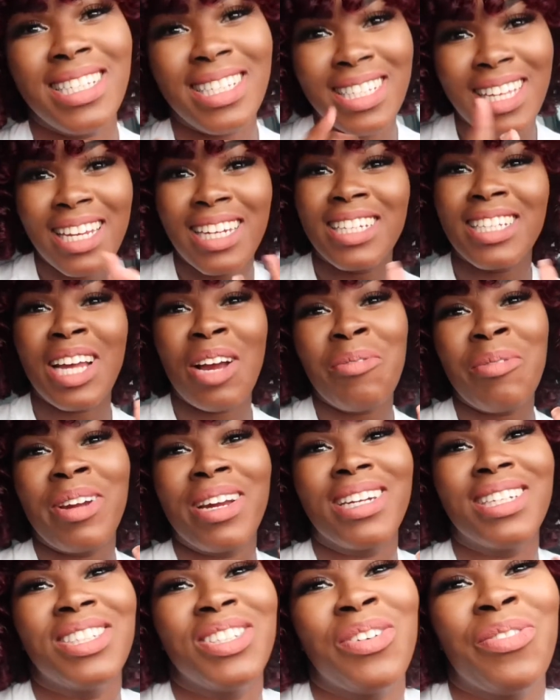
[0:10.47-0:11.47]

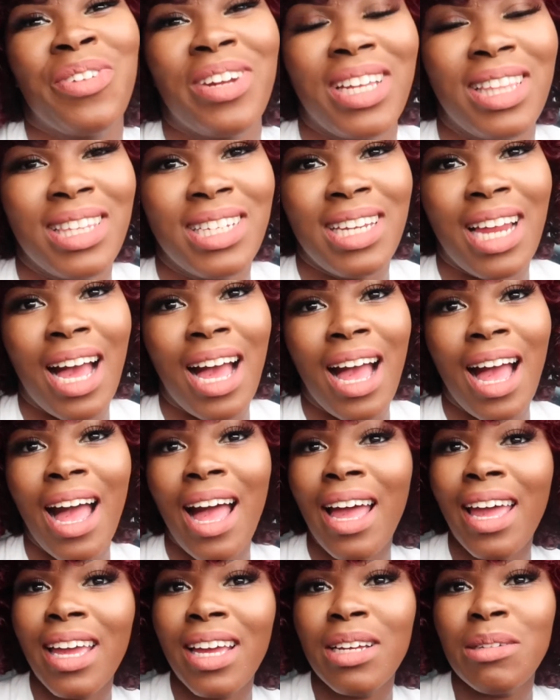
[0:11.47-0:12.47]
Dana.Rihanna. Don't forget the dot.
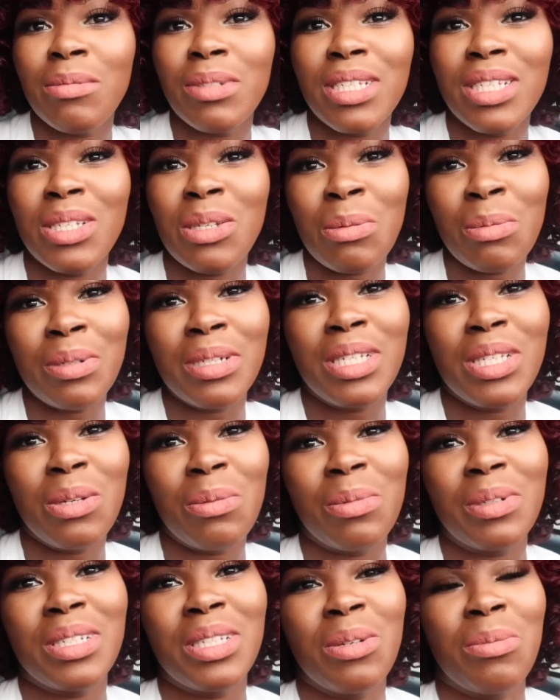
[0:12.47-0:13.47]
I am super
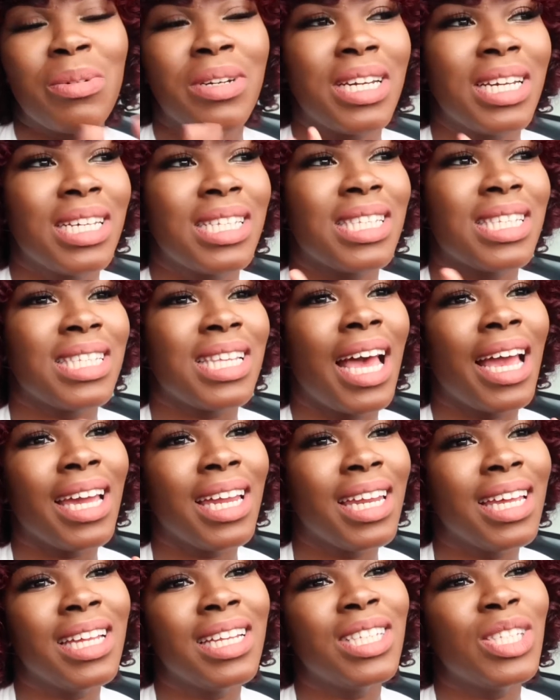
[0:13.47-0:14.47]

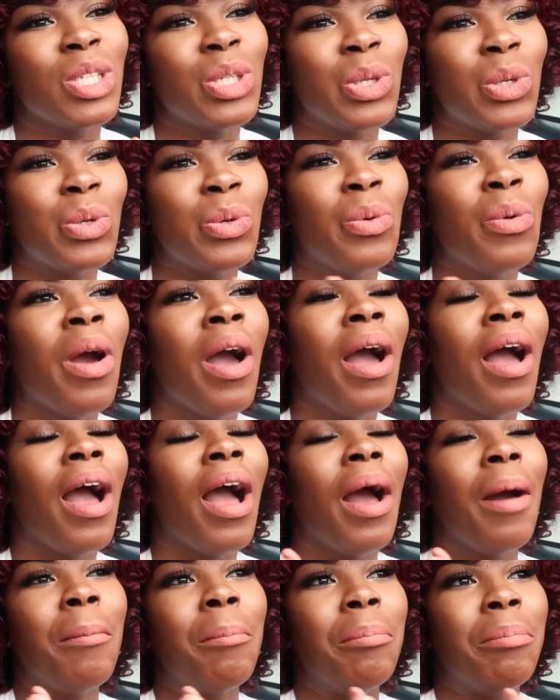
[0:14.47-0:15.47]
excited to
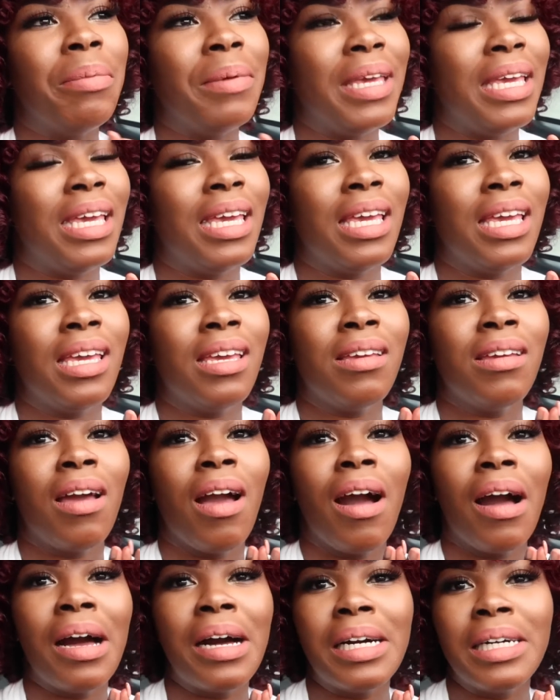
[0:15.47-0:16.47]
be
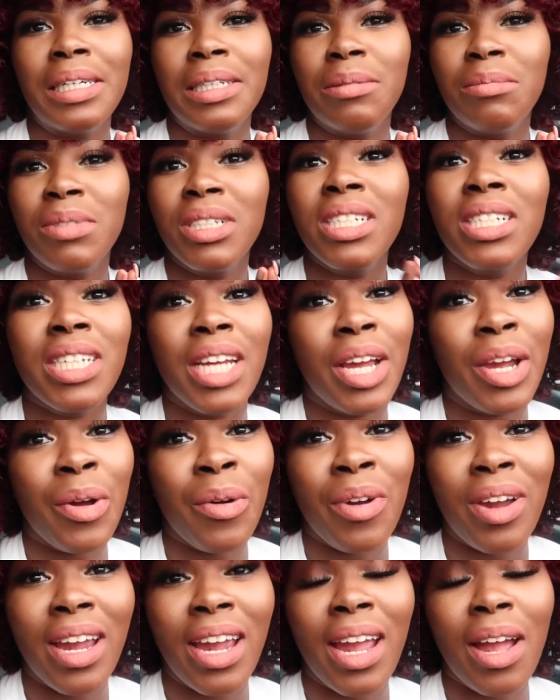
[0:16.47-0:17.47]

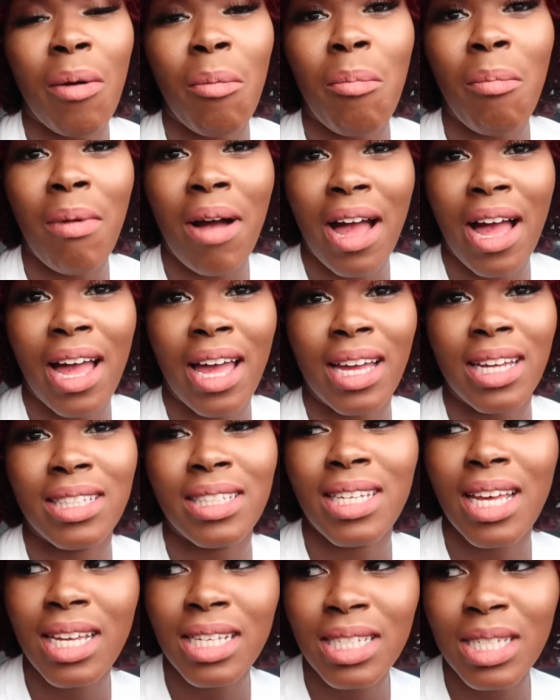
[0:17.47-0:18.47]
sharing my
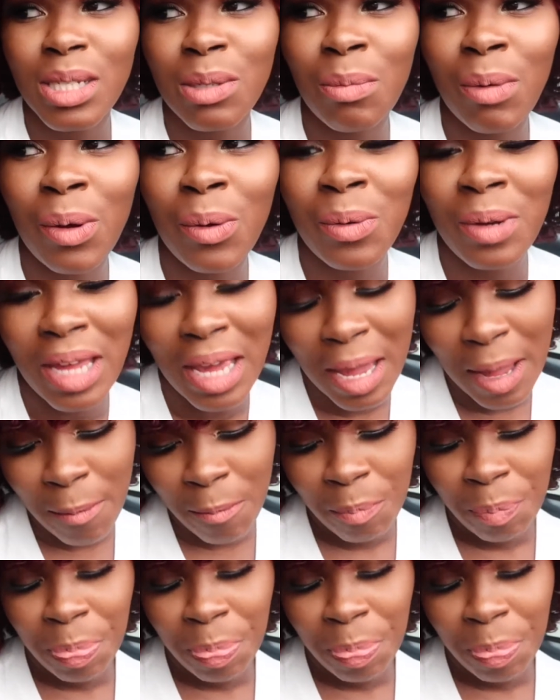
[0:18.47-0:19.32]
testimony.